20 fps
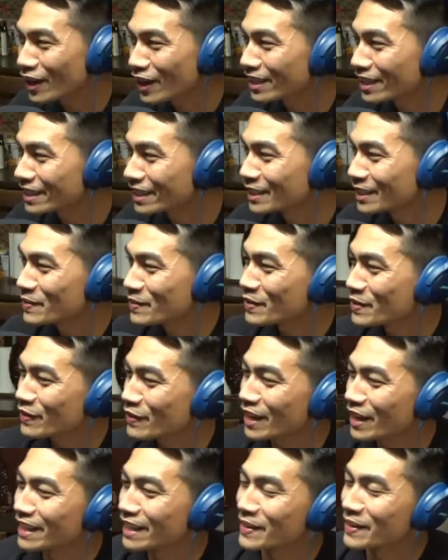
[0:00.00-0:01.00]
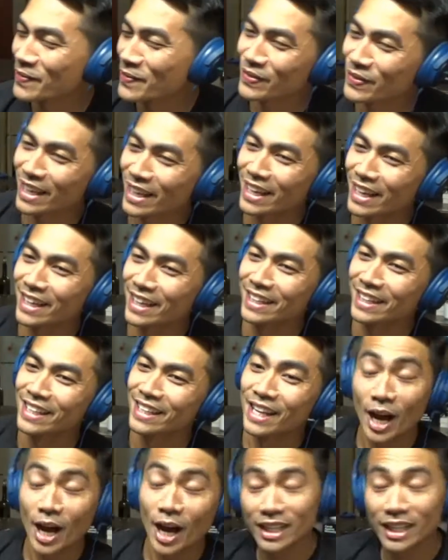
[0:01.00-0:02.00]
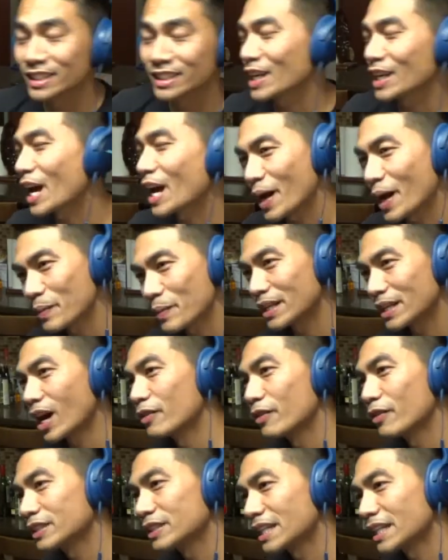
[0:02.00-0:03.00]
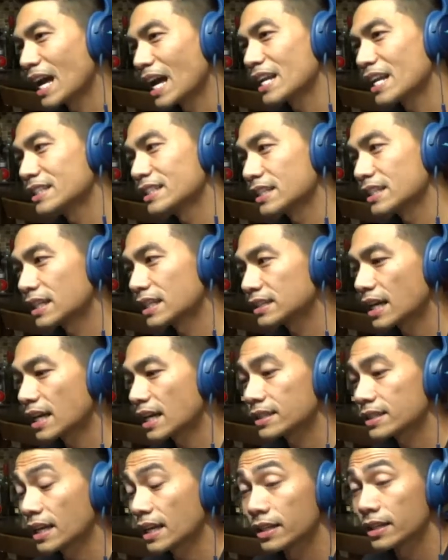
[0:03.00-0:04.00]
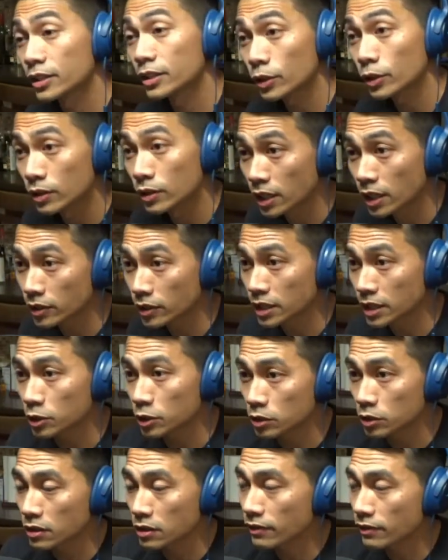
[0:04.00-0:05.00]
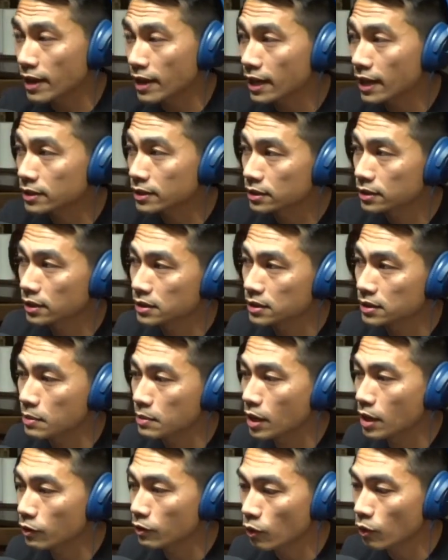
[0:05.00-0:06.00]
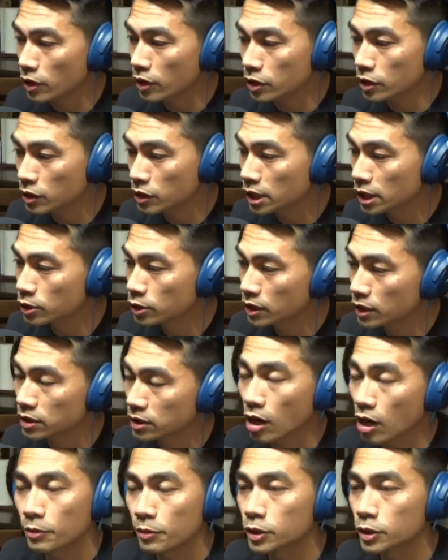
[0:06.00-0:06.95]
fine. You'll be fine. Yeah. I mean, obviously, a gallon is an excess. And, dude, here's an interesting fact. The amount of water you need to drink is